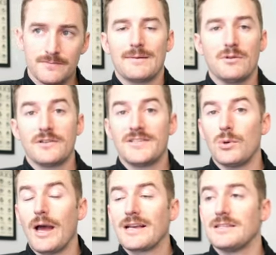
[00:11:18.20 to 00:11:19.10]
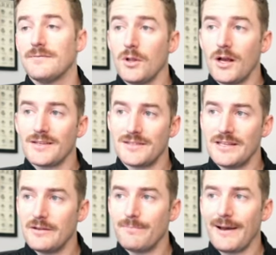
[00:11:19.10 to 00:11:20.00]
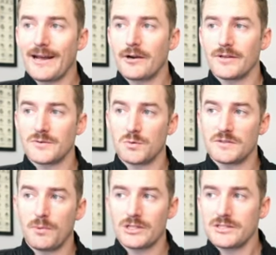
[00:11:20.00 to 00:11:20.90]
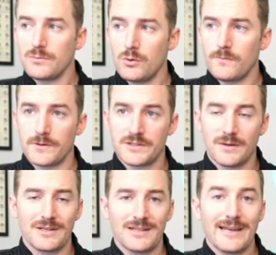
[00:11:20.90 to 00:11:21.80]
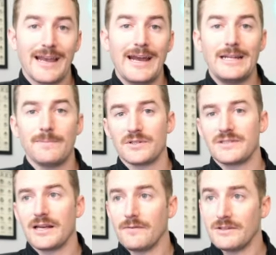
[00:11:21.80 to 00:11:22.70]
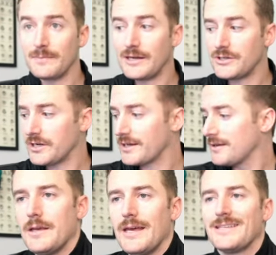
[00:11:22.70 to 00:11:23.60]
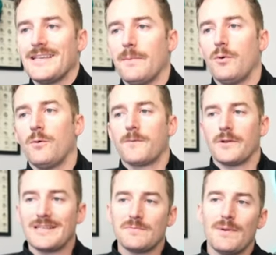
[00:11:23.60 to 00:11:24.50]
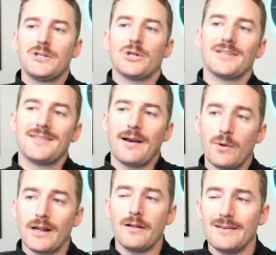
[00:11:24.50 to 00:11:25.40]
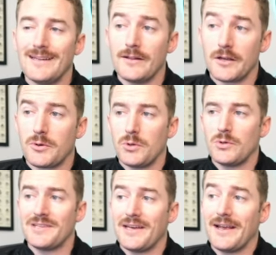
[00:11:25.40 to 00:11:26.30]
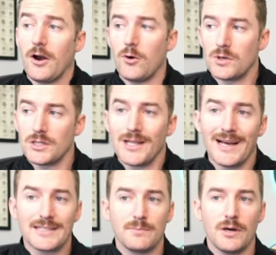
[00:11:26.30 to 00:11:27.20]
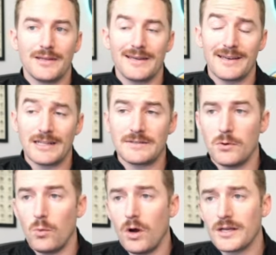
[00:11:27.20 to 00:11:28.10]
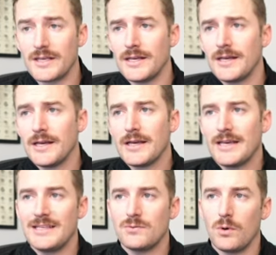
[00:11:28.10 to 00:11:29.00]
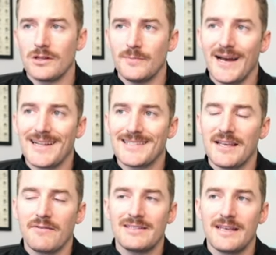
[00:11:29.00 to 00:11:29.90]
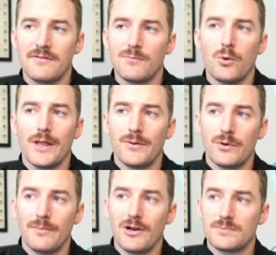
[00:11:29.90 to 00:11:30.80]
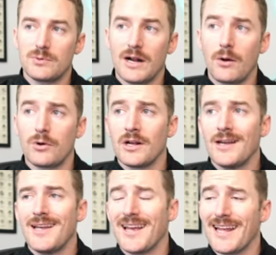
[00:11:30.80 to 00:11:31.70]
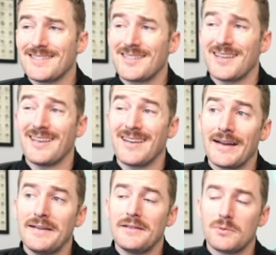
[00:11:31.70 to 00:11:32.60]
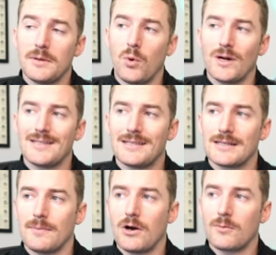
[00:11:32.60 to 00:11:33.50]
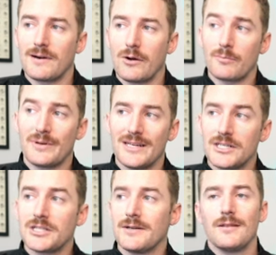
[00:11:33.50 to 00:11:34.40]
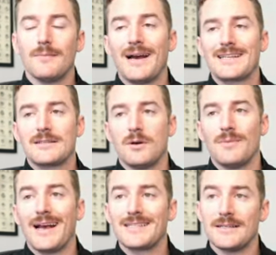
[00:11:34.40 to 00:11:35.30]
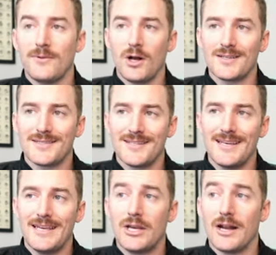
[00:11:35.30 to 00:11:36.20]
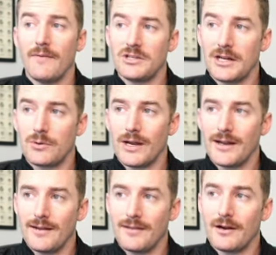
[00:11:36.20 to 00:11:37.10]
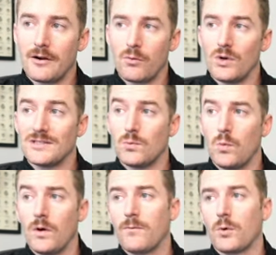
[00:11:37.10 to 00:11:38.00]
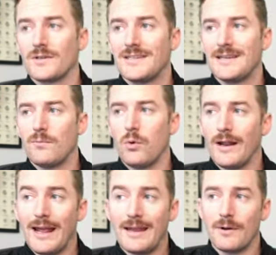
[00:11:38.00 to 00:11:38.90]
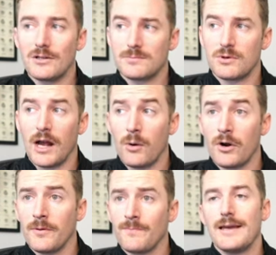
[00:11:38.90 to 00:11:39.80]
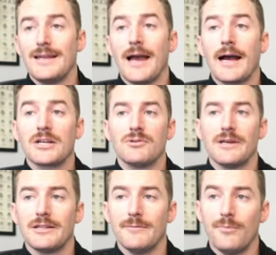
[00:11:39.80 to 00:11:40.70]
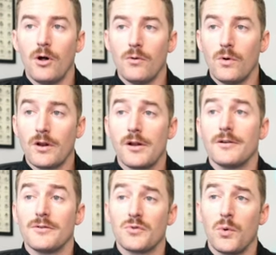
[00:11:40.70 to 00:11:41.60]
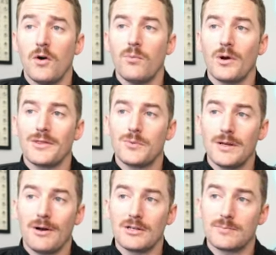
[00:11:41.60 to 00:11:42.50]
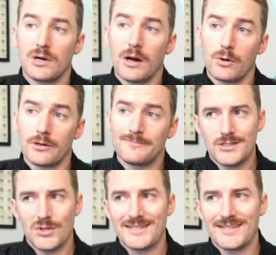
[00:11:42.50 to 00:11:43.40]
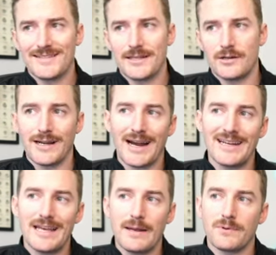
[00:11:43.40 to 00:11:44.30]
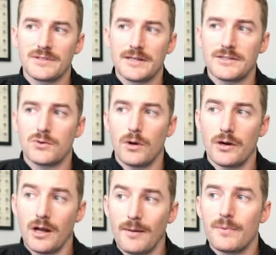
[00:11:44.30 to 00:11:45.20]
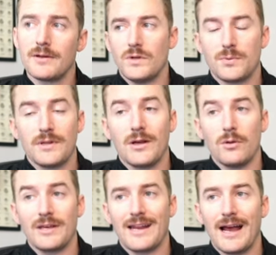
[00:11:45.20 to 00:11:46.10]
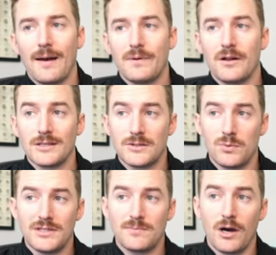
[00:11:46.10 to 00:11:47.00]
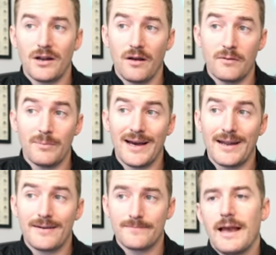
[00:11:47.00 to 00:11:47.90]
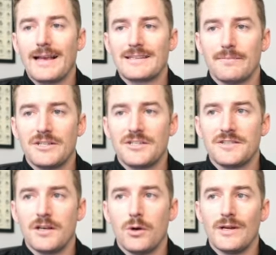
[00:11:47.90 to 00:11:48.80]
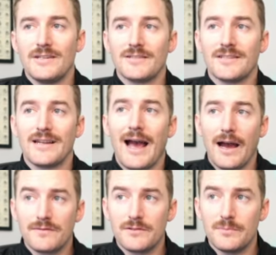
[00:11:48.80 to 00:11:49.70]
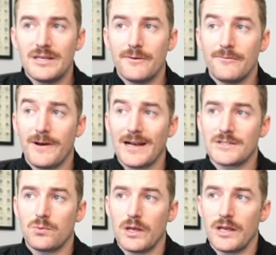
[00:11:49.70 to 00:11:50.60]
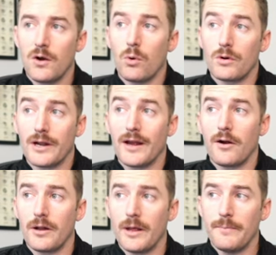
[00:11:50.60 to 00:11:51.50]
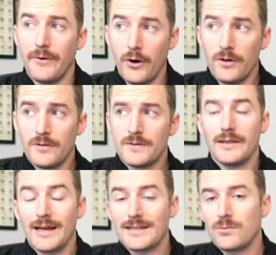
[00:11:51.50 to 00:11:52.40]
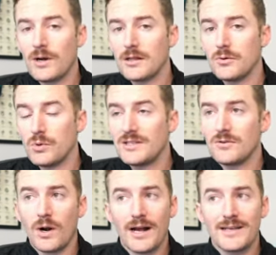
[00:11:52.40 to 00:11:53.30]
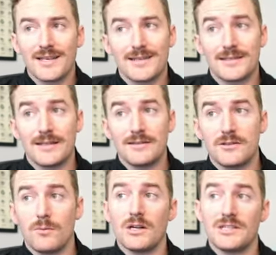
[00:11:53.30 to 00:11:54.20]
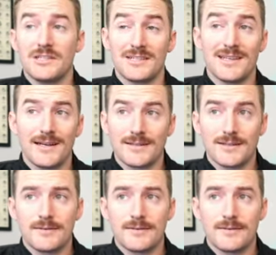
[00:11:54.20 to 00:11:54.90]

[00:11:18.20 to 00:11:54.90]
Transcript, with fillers: Similar to exit velocity, the batter is responsible for something like 80% of this metric. An example for this metric is that when Elly De La Cruz hit a home run last month against Milwaukee, he swung the bat 77.3 miles per hour against a 93.6 mile per hour pitch. The maximum exit velocity he could have generated there was 114.8 miles per hour, and he actually hit the ball 112.3 miles per hour, so that's considered 98% squared up, which really only can happen on the sweet spot of the bat. As it mentions, though, it doesn't have to be a fast swing or a hard hit ball, and that's why Luis Arraez has seen so much success.